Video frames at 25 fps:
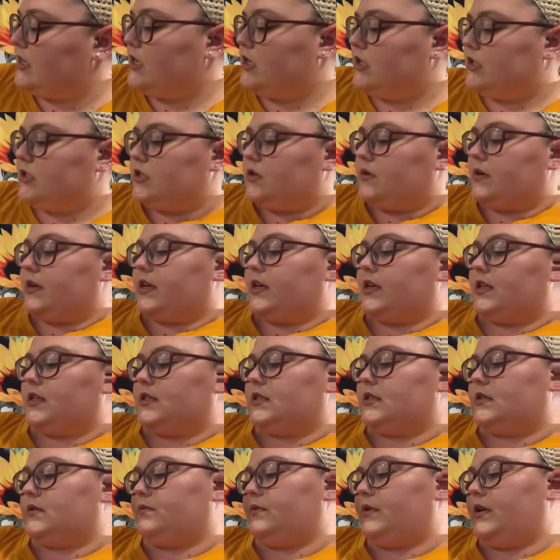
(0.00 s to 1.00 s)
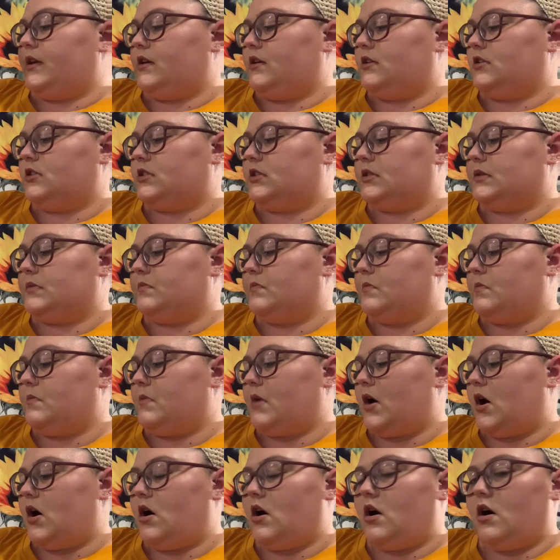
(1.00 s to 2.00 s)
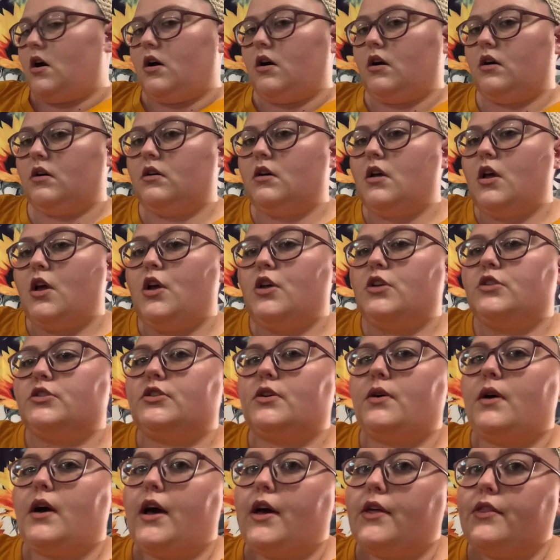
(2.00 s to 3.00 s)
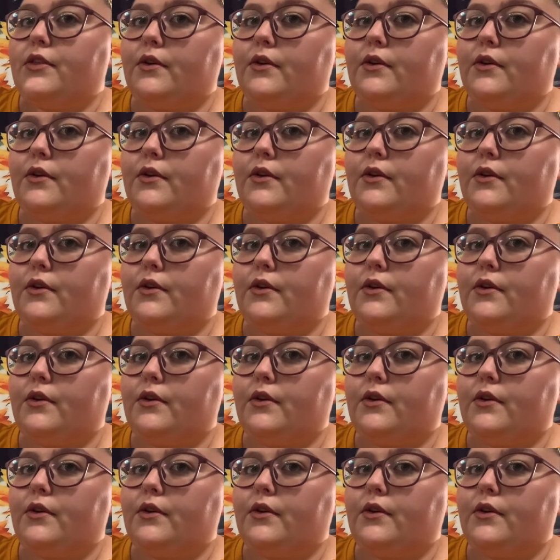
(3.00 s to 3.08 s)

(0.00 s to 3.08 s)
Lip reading: so it gets real small, so other